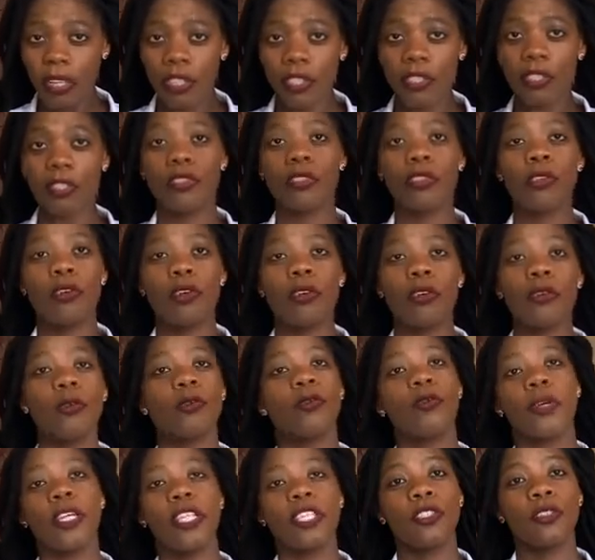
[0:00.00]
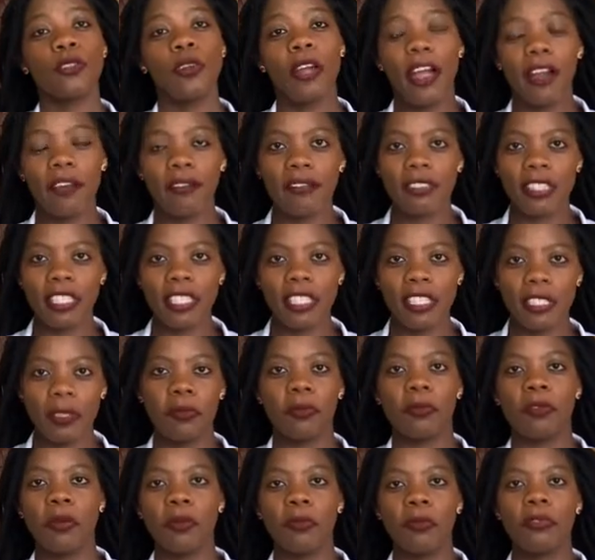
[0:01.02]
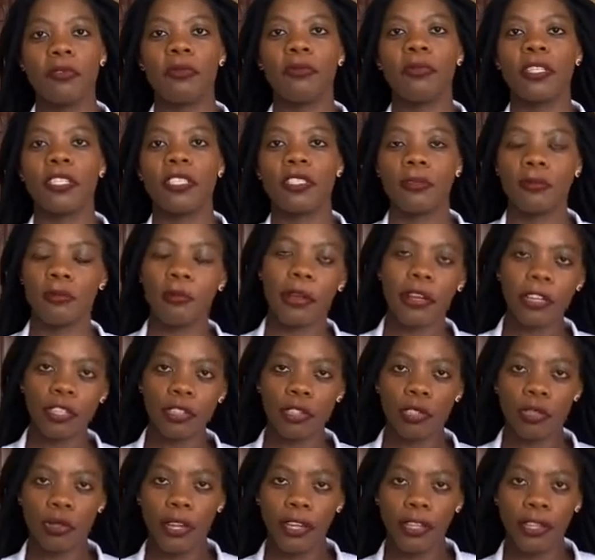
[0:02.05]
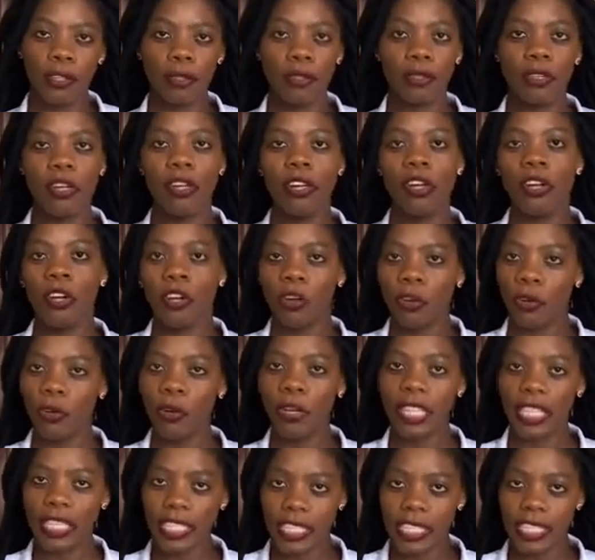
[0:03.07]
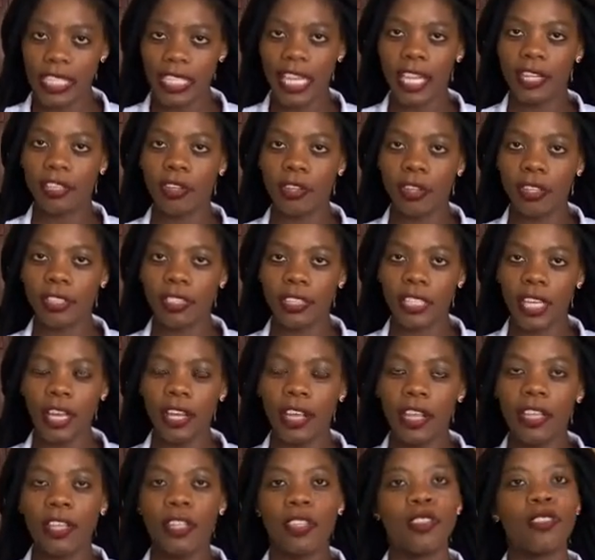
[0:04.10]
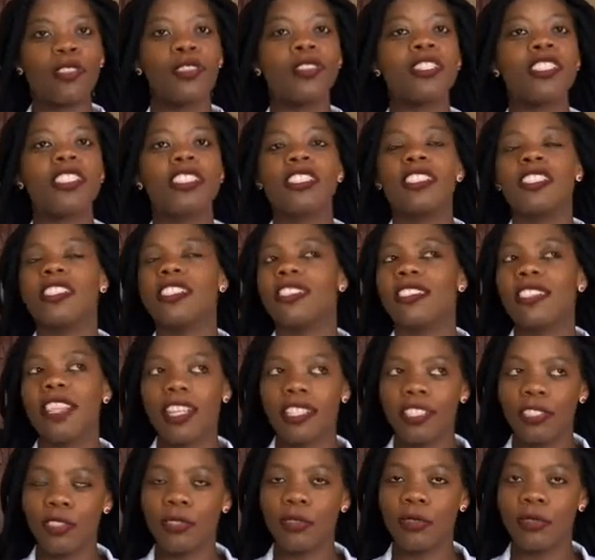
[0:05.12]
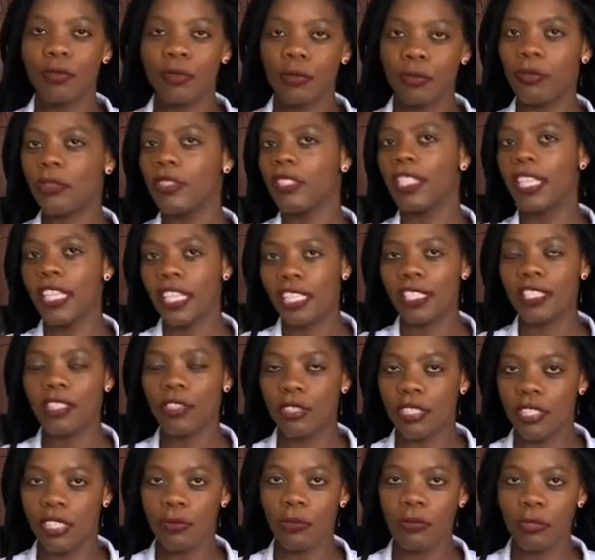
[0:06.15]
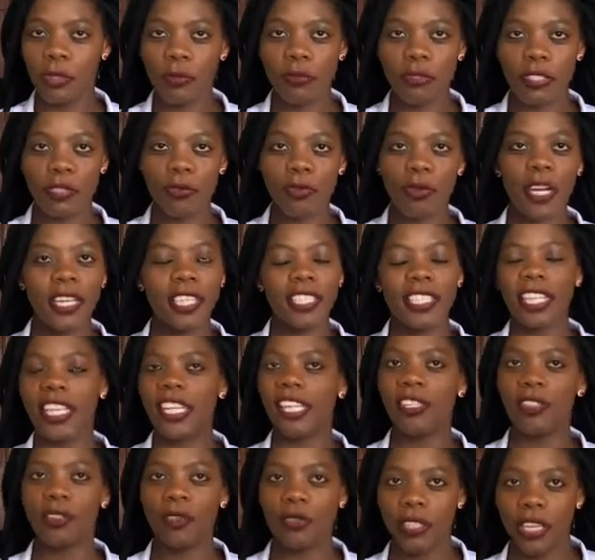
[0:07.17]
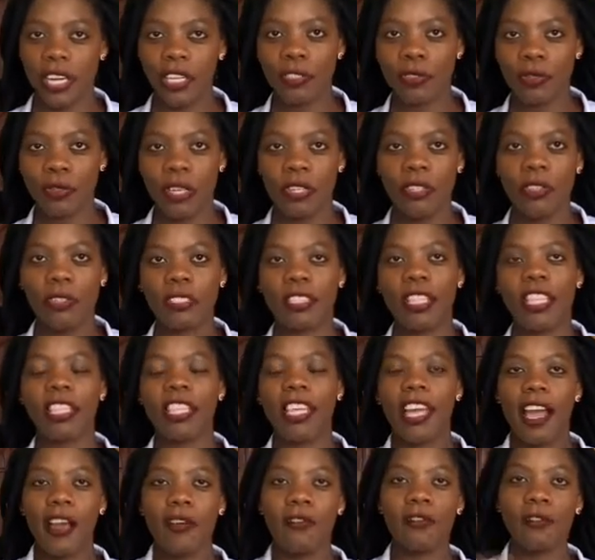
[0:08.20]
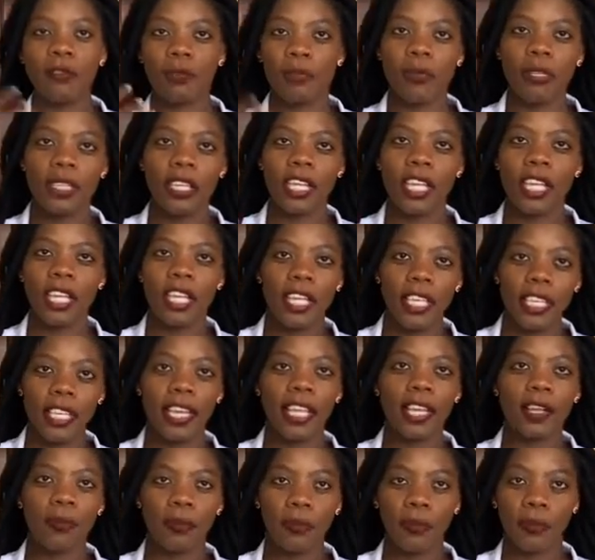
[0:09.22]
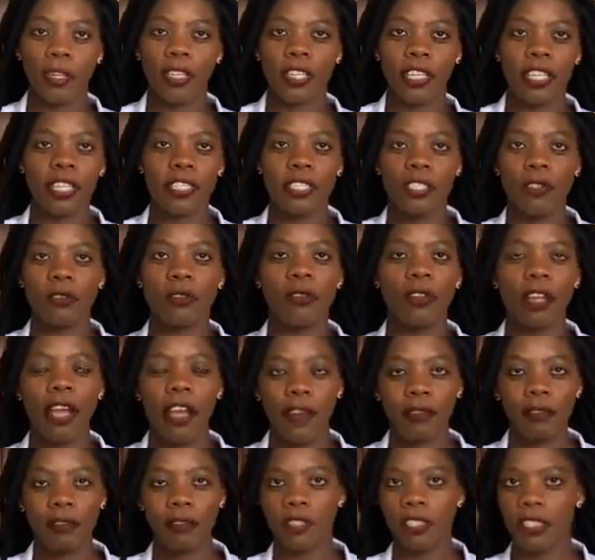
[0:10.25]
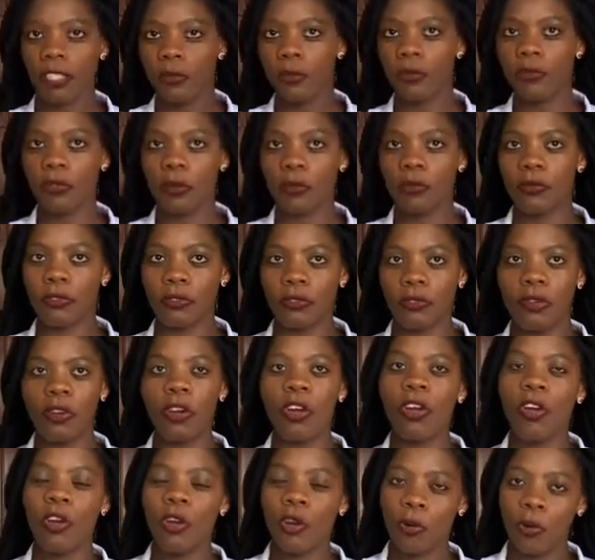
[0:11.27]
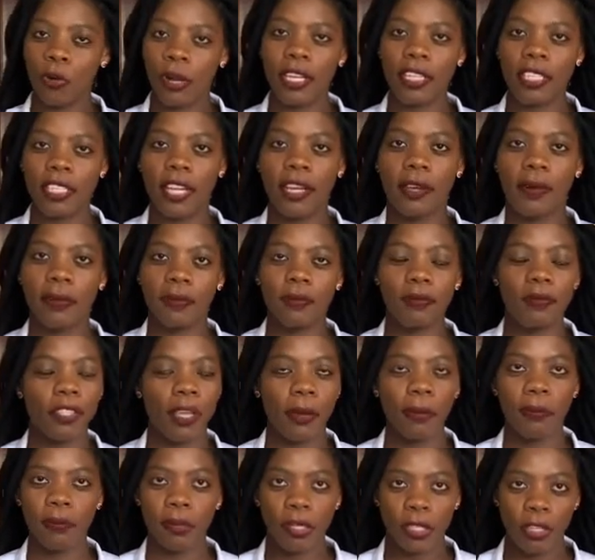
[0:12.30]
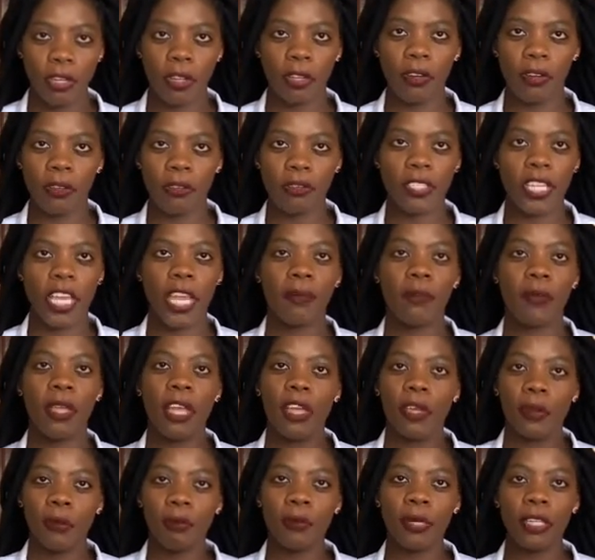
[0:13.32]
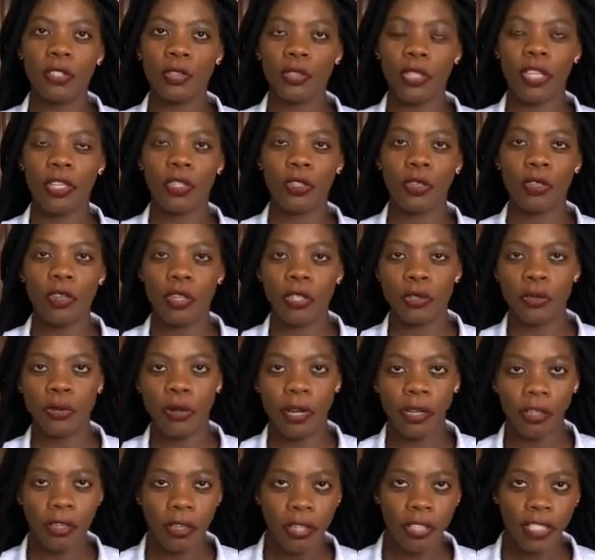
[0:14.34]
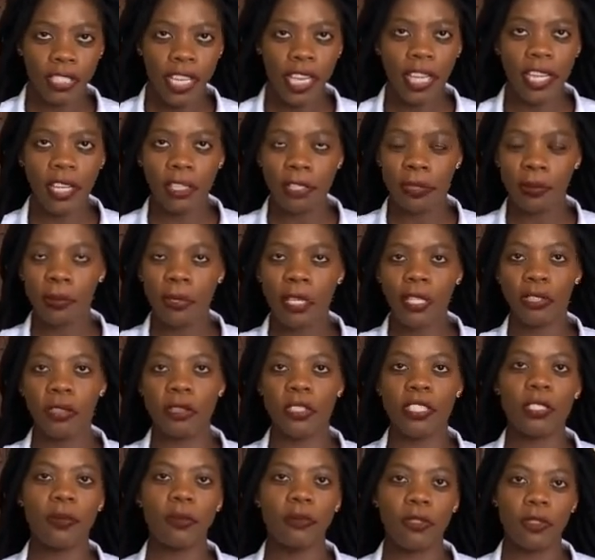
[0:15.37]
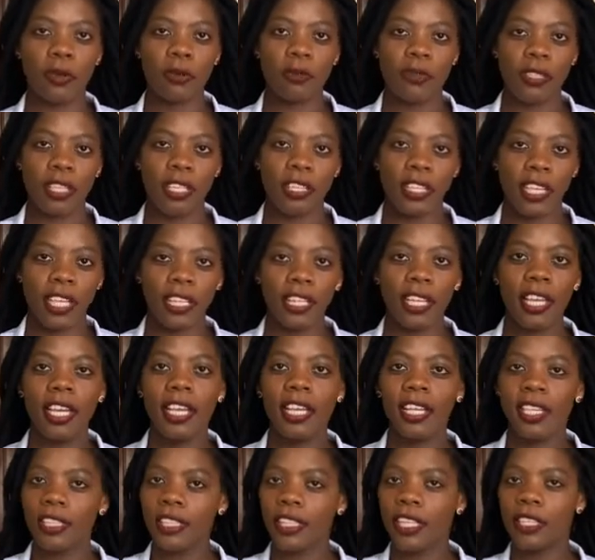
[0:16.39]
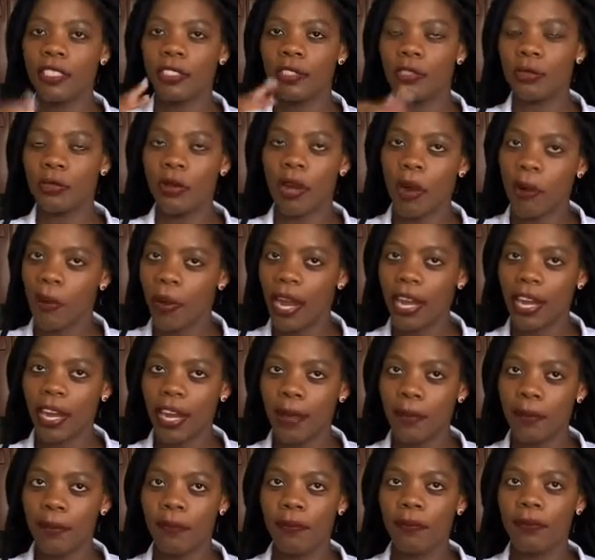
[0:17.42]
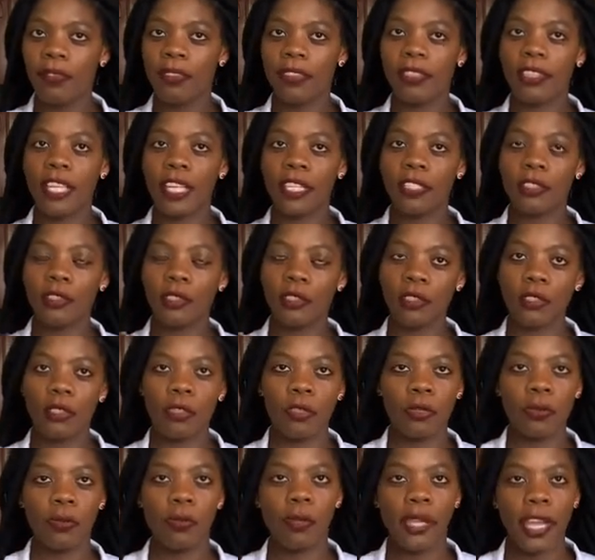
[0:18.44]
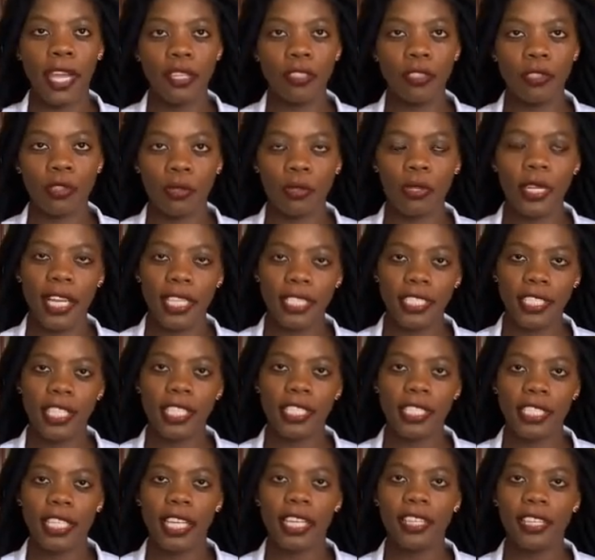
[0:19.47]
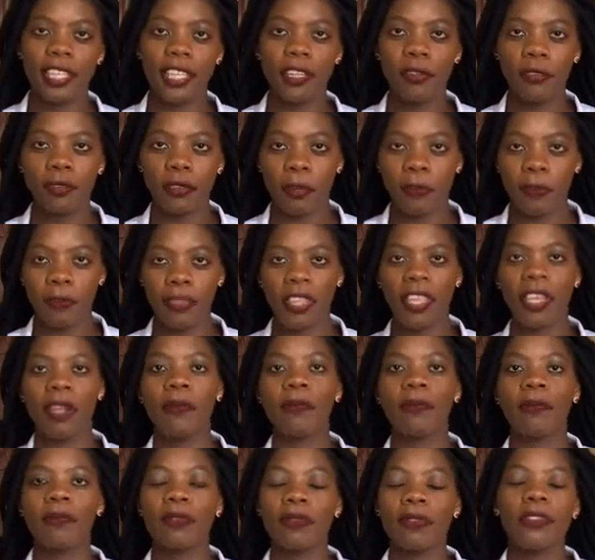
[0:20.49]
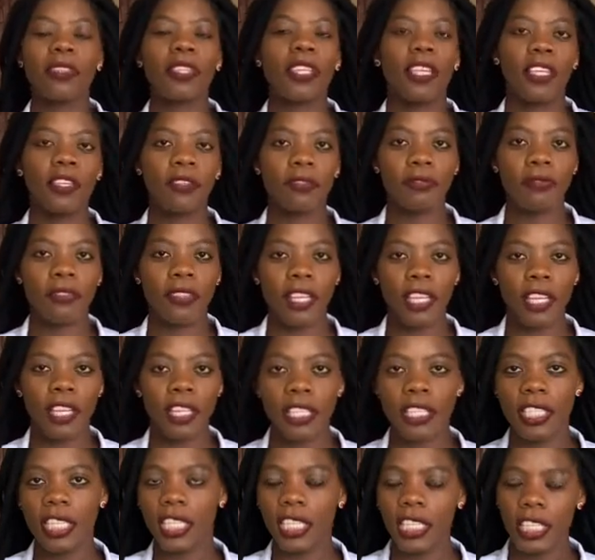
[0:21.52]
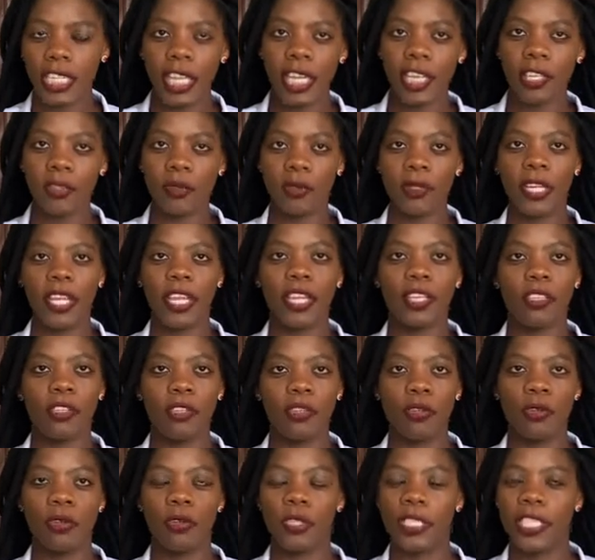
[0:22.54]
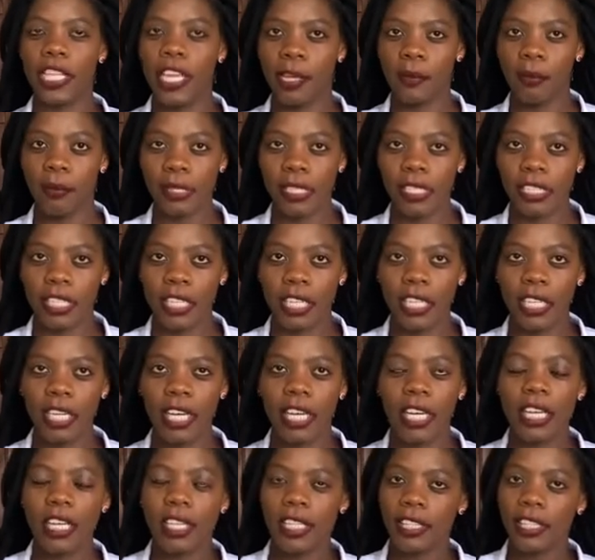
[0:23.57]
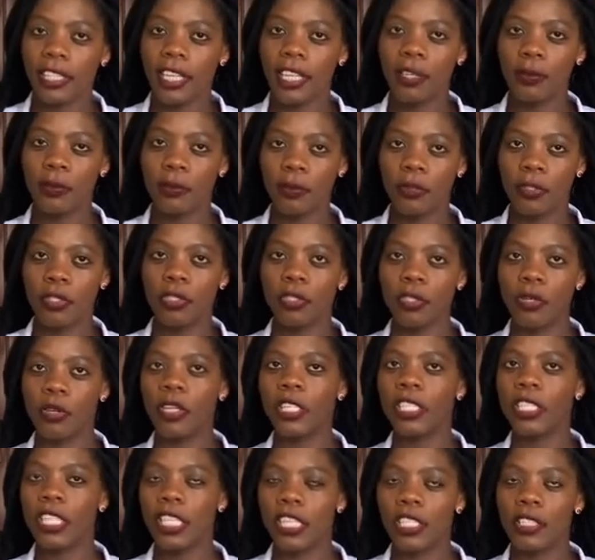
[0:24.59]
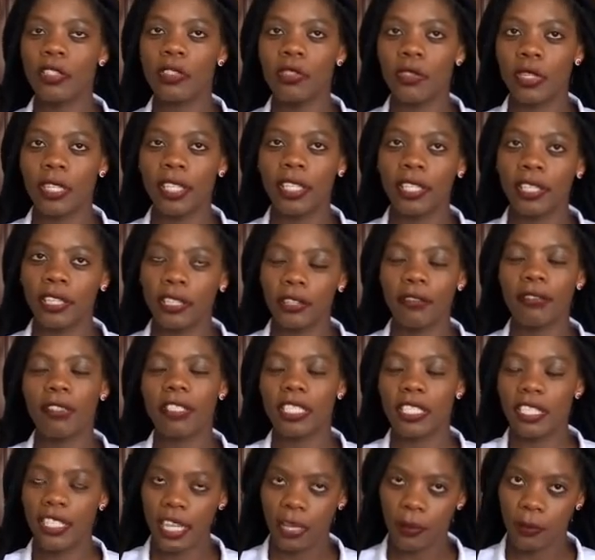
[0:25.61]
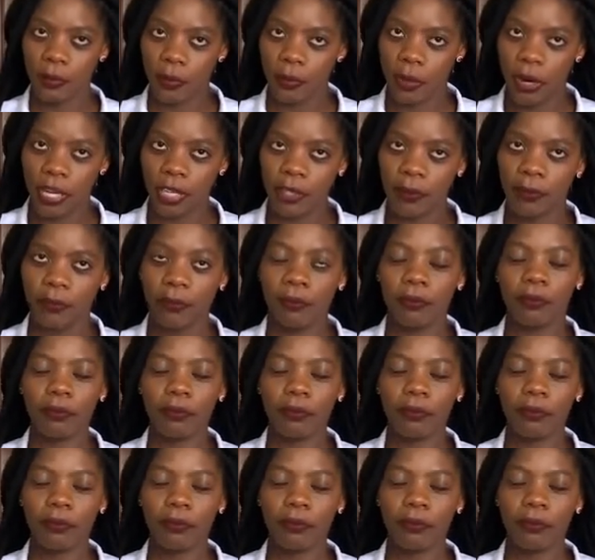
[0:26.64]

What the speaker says: So when you have these symptoms, please make sure you go and see a doctor. Not that you get those symptoms in one day and you rush to a doctor. They have to be like progressive. You have the symptoms for quite some period of time. Make sure you go to a doctor, explain your symptoms, and then they'll do a workup. They'll do your blood sugar test, and then from there, if they declare you like you're diabetic, they'll put you on insulin if it's type 1.